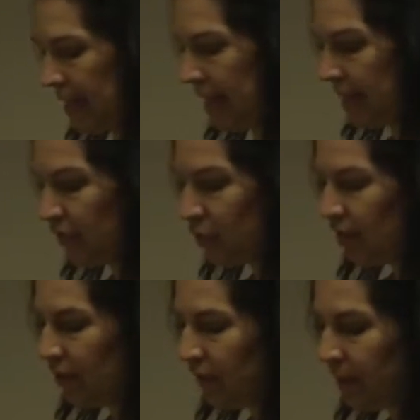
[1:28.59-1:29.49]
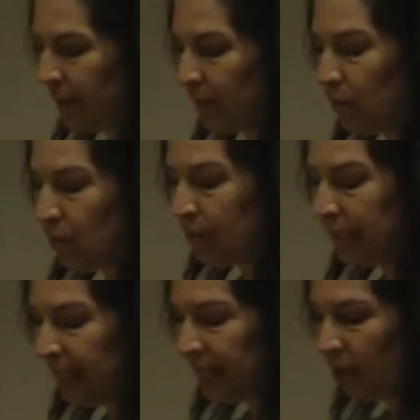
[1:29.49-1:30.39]
and sort of the baby will
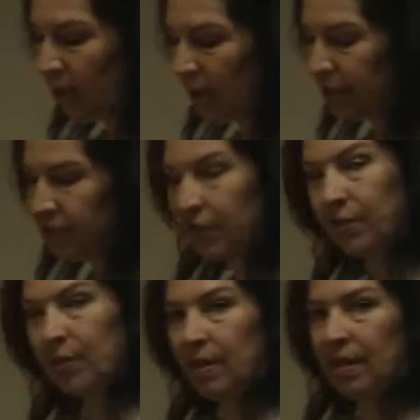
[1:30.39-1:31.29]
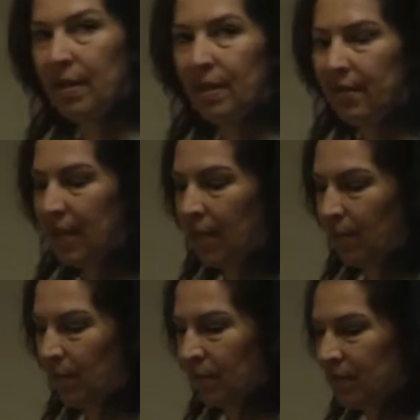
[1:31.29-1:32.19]
lean onto the
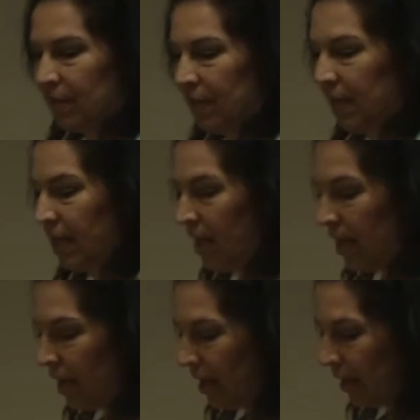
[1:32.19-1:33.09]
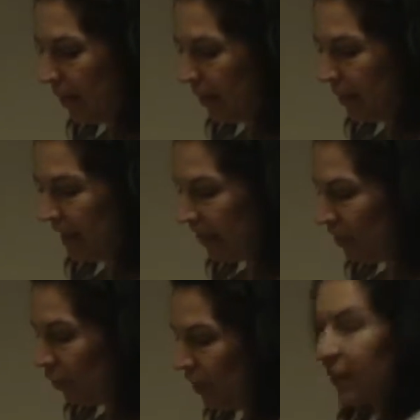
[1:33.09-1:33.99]
elbows.
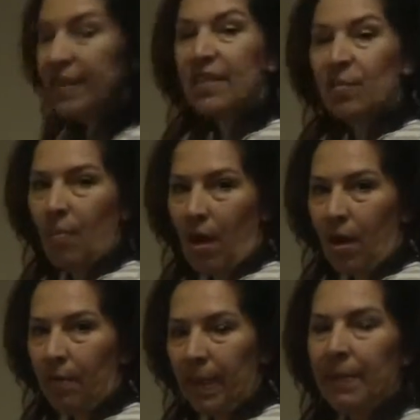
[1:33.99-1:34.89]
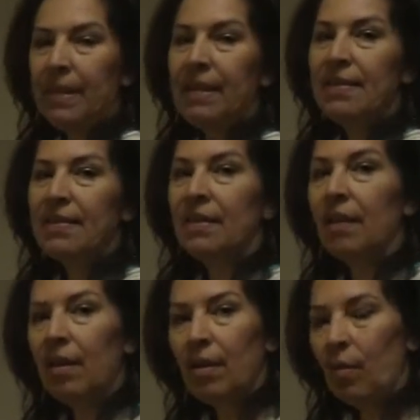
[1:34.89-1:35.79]
Even very small babies
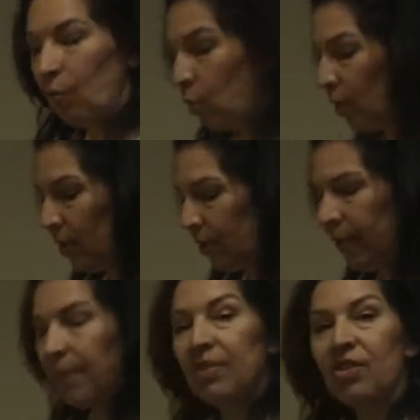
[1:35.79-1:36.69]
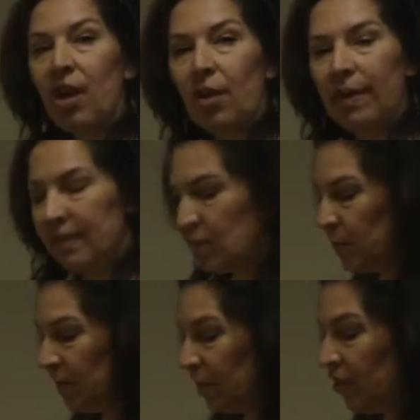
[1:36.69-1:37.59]
will be able to tolerate this
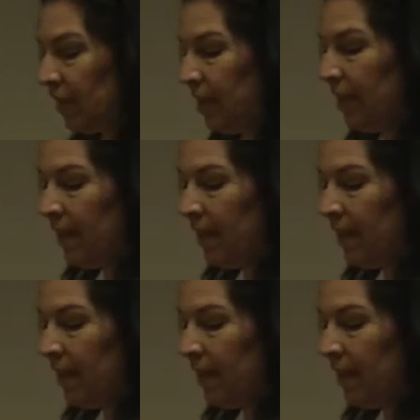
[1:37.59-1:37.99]
position.